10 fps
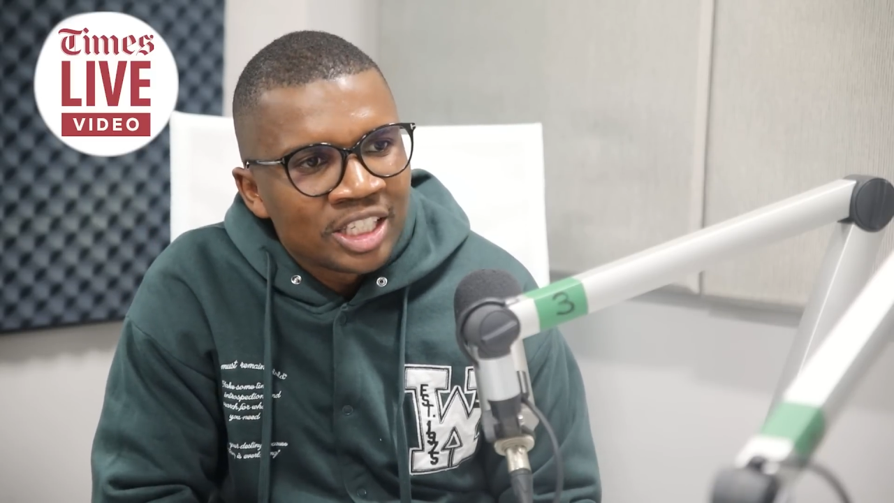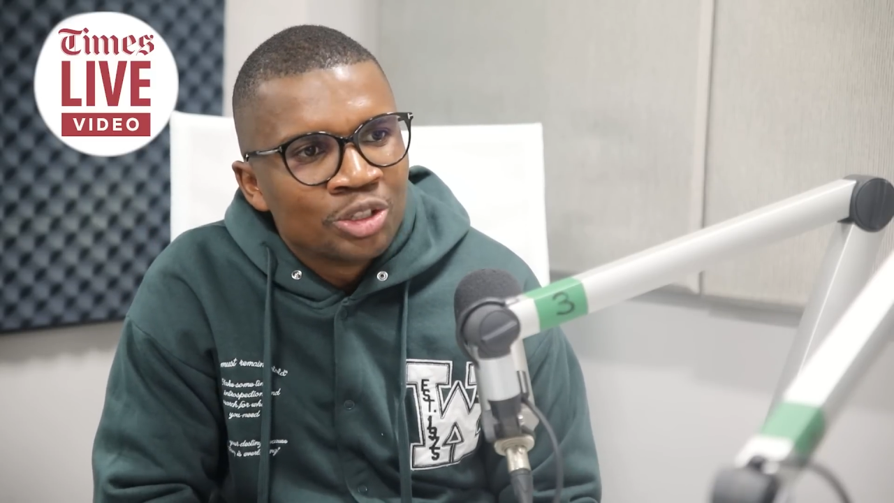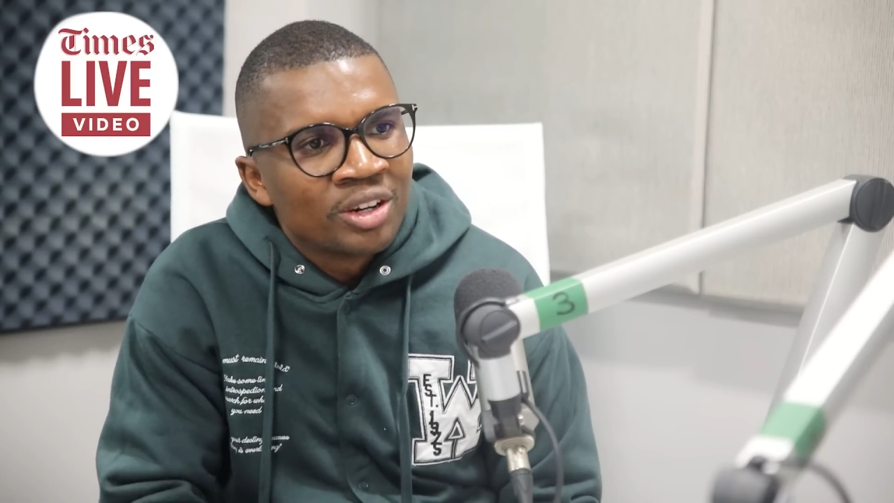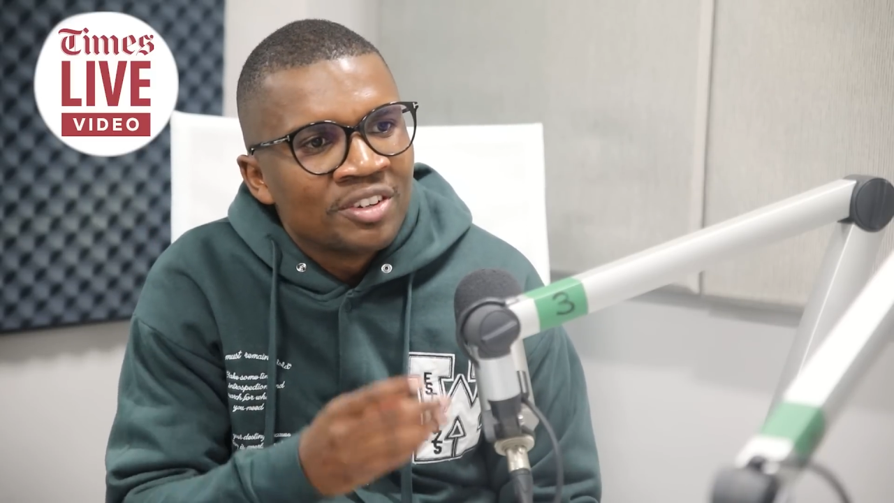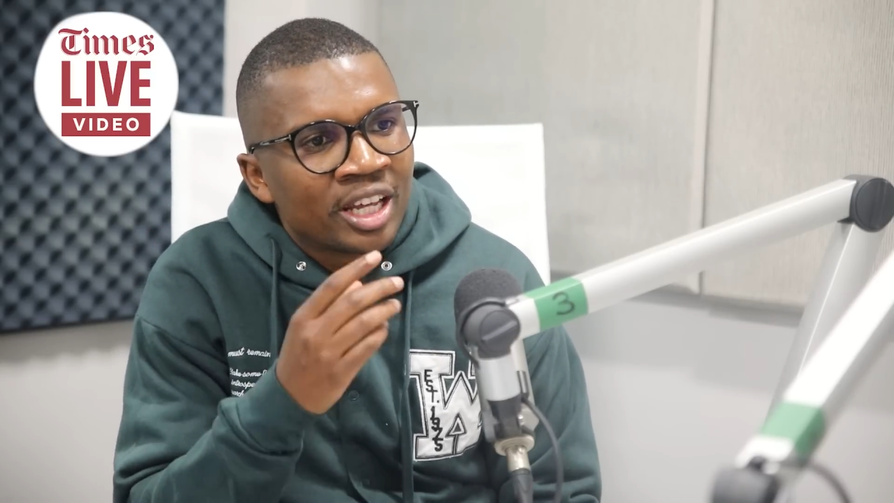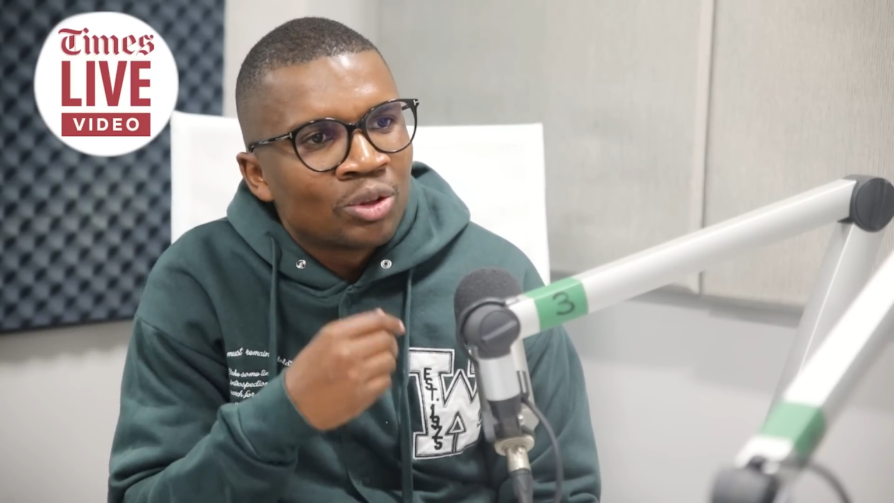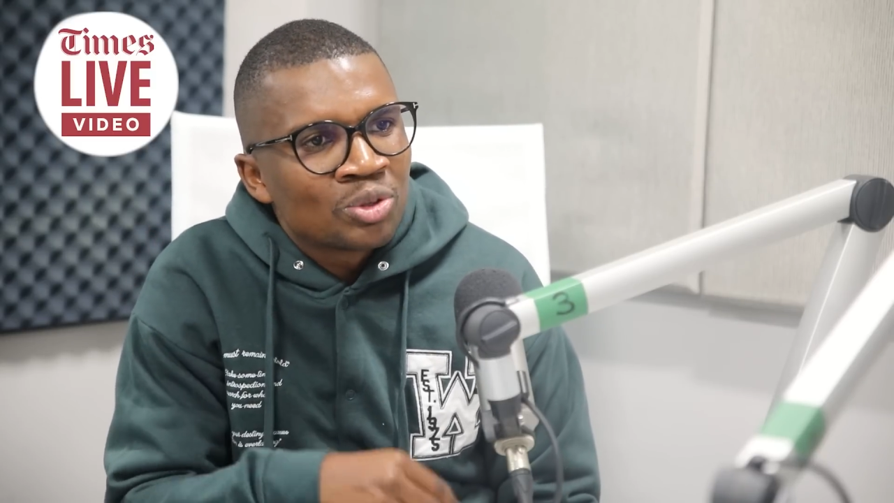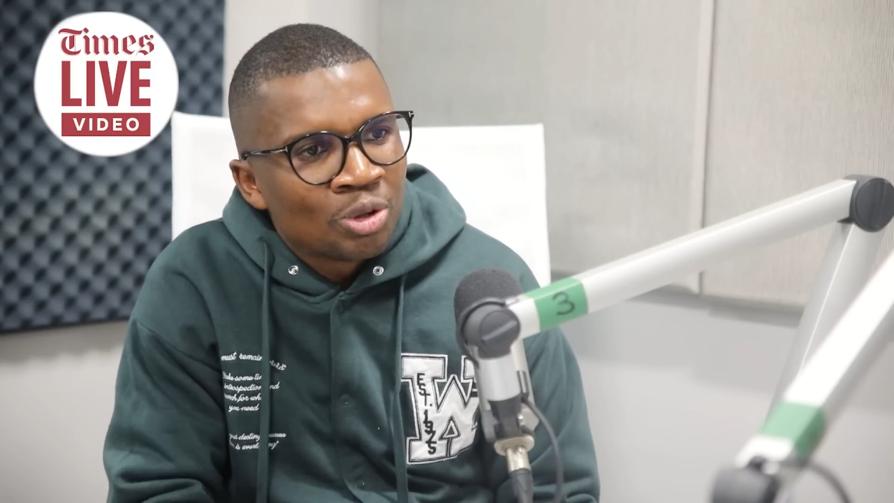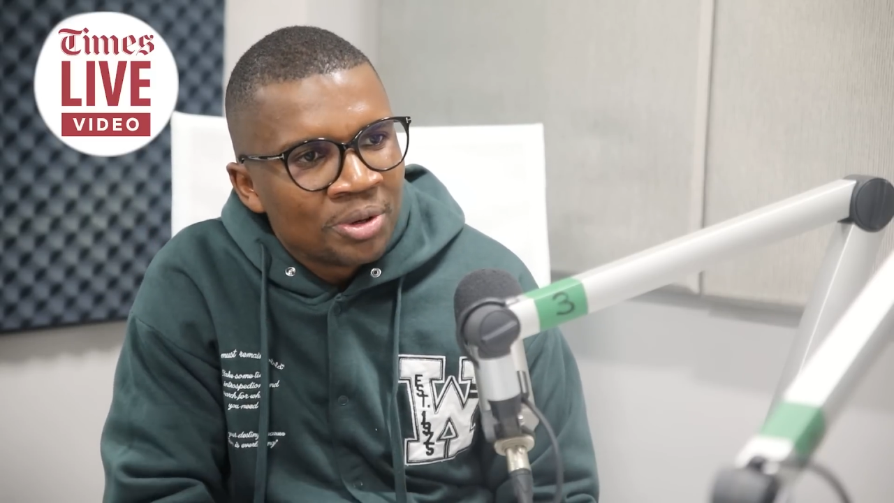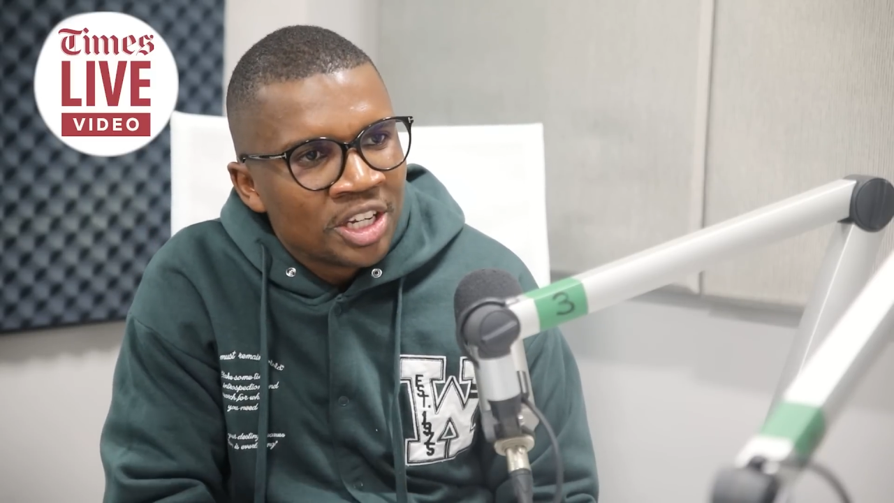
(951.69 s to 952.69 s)
He did not even get
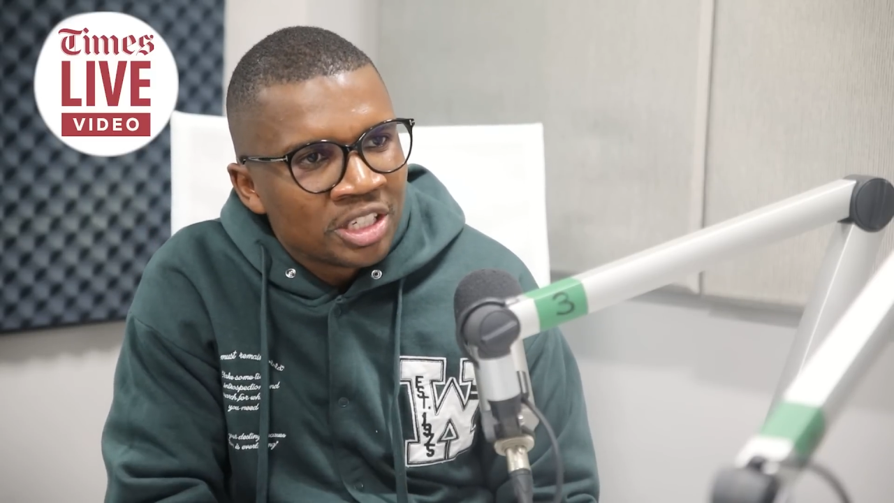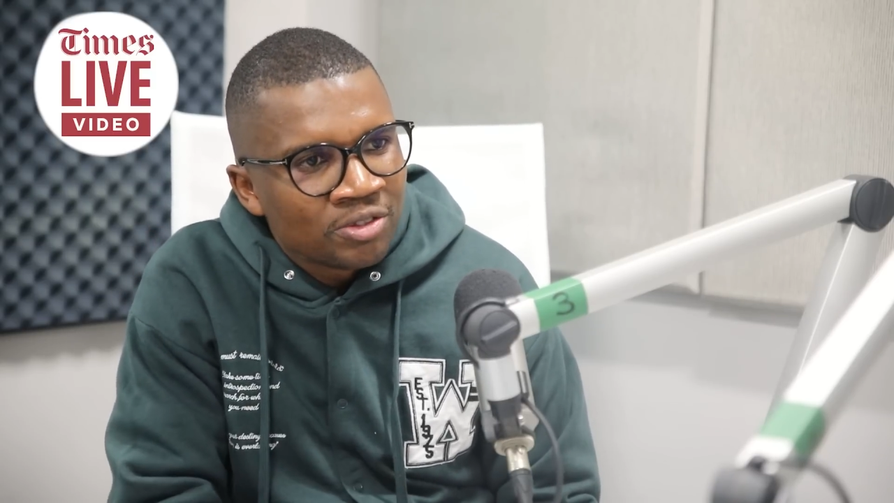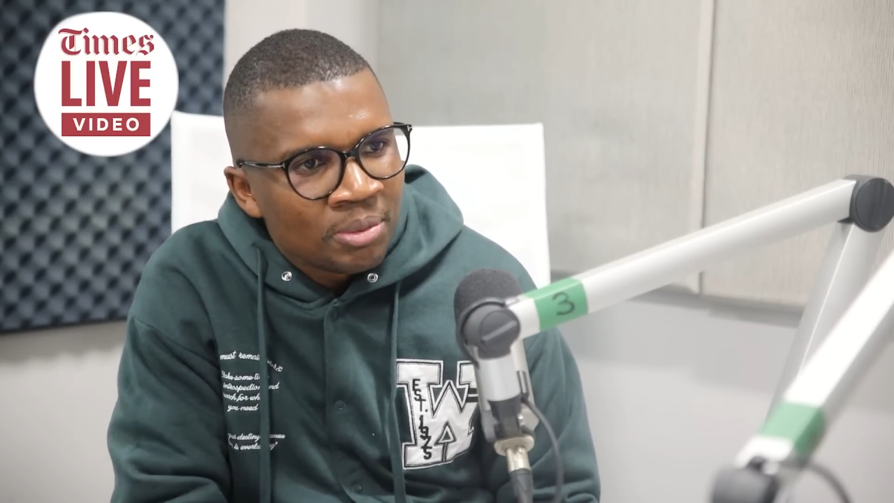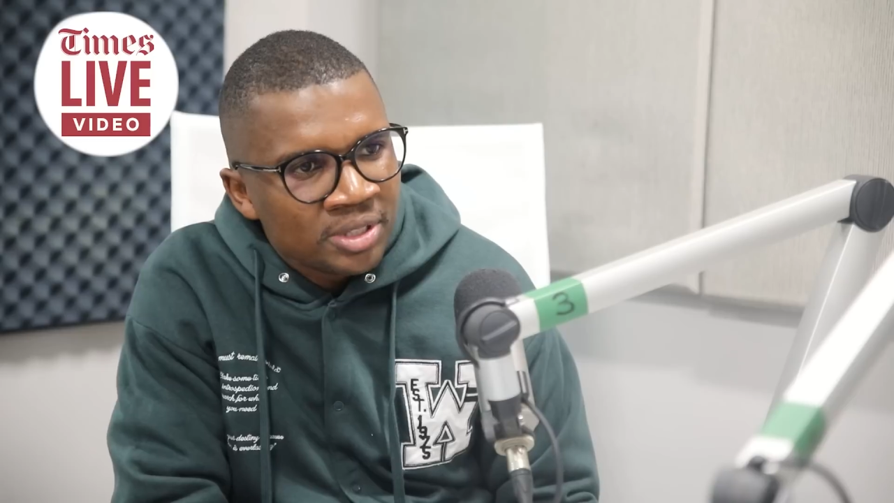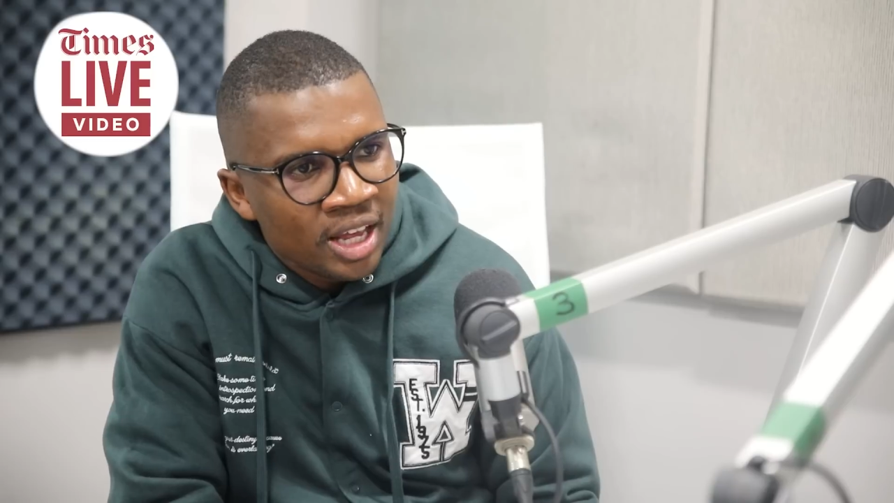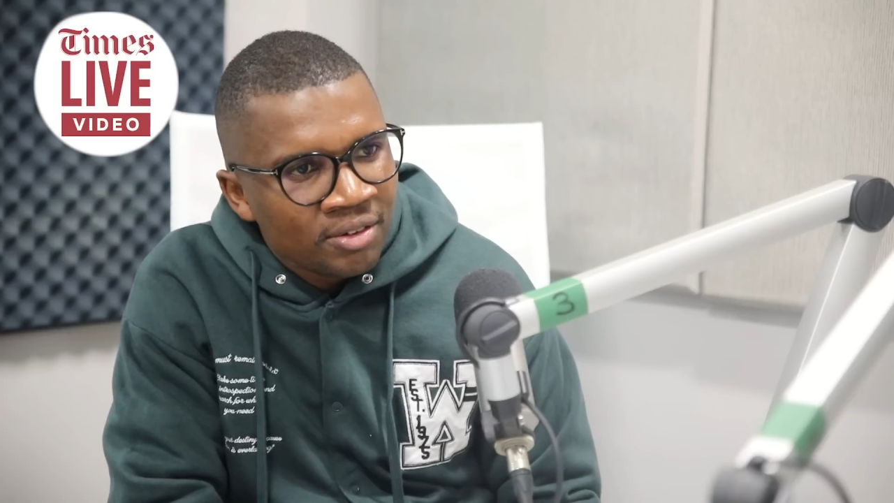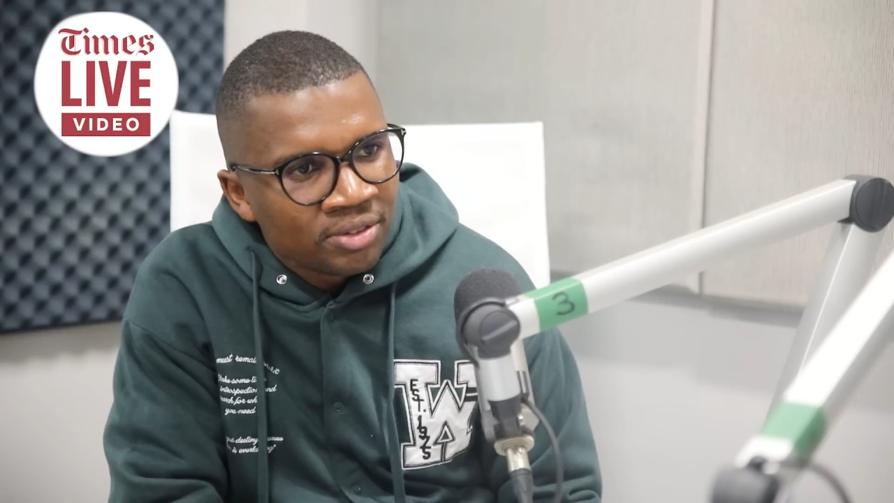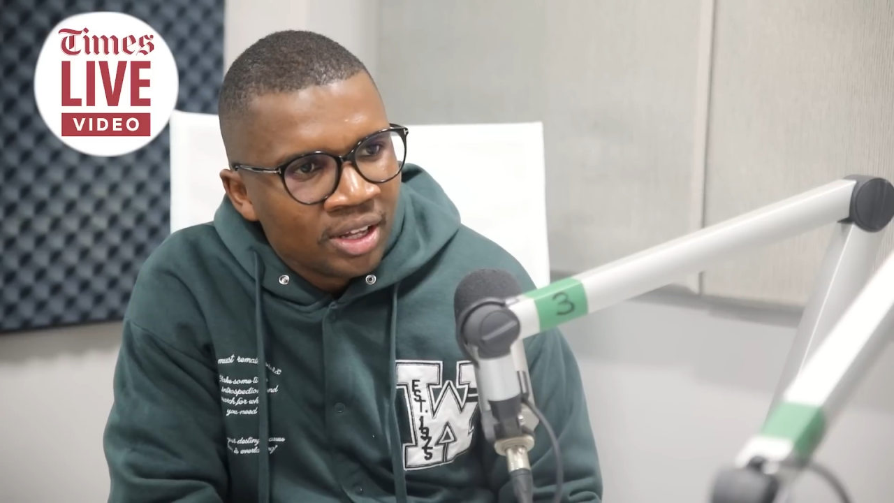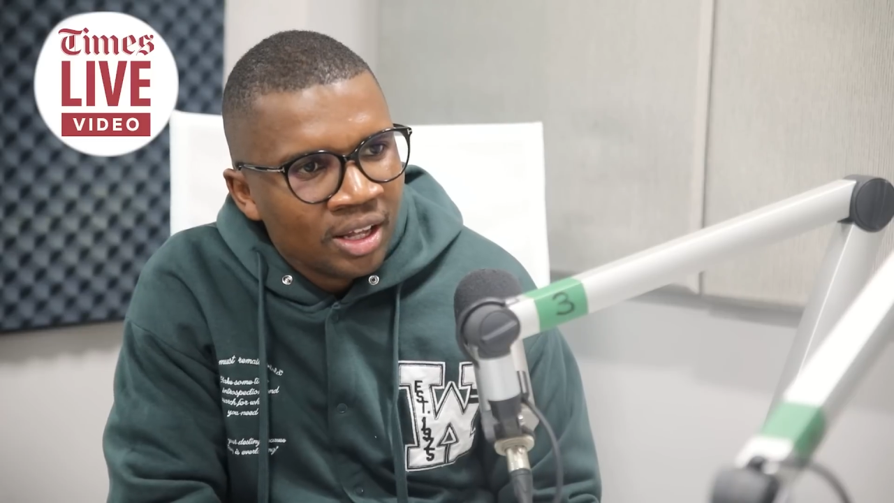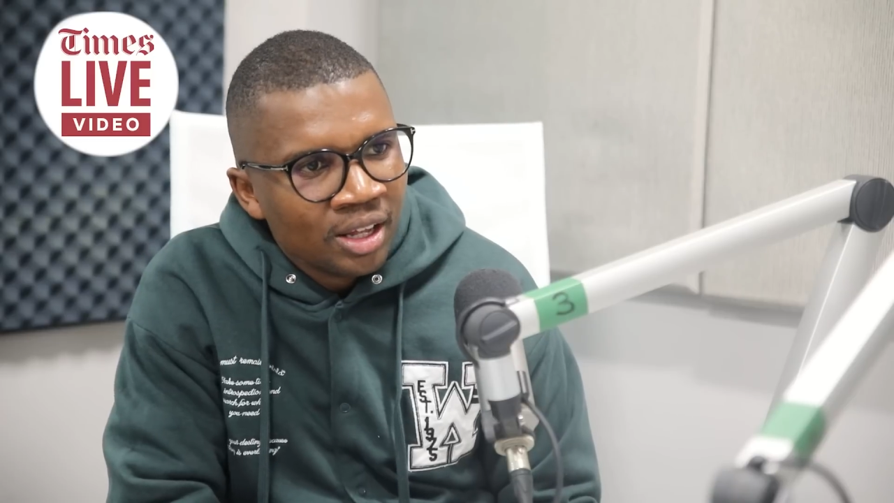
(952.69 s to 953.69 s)
those nominations for himself